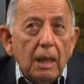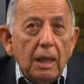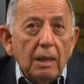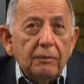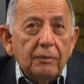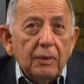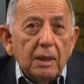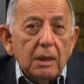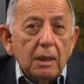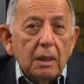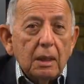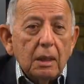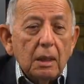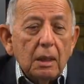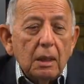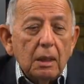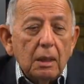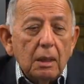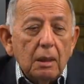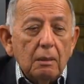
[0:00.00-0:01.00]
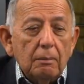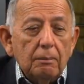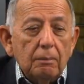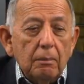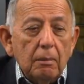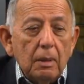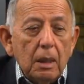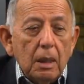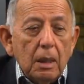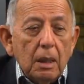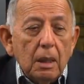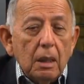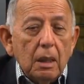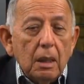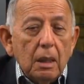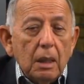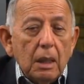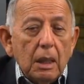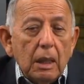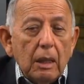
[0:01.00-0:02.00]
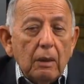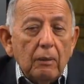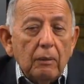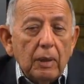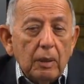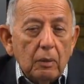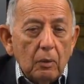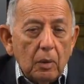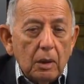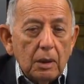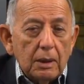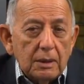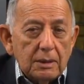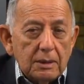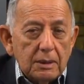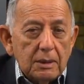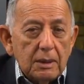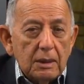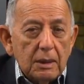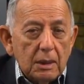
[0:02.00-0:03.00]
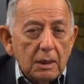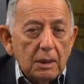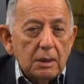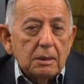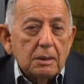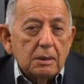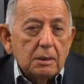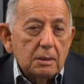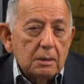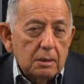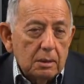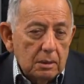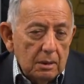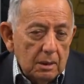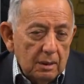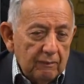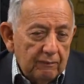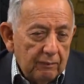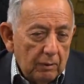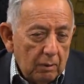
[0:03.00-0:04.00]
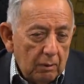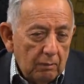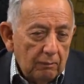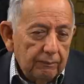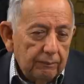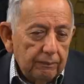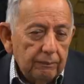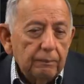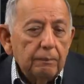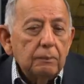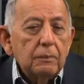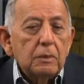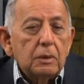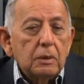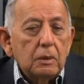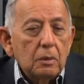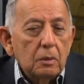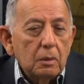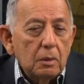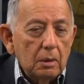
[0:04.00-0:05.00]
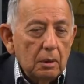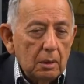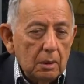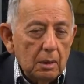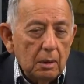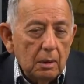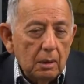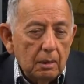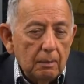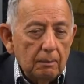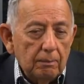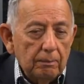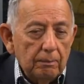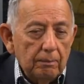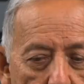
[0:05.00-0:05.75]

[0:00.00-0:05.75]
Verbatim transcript: I think uh, they want to see us evolve to a, um,